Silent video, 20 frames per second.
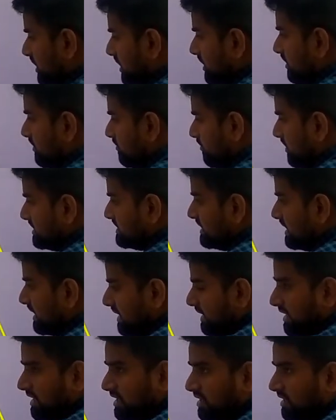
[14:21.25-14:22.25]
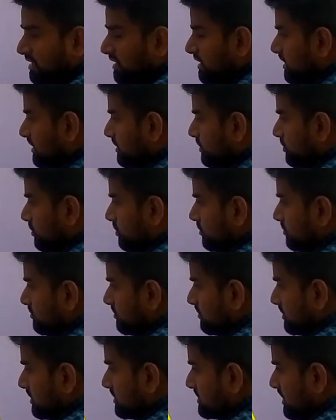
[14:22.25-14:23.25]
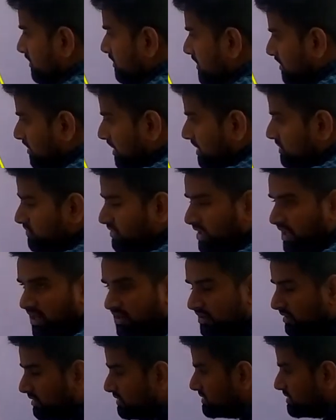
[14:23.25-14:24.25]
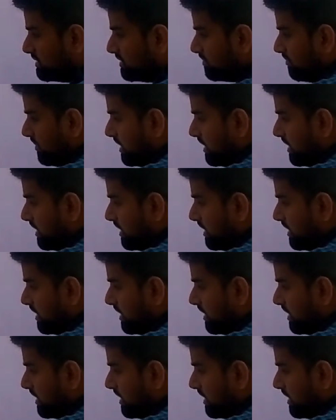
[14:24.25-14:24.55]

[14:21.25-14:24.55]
are basically, supplementary angles,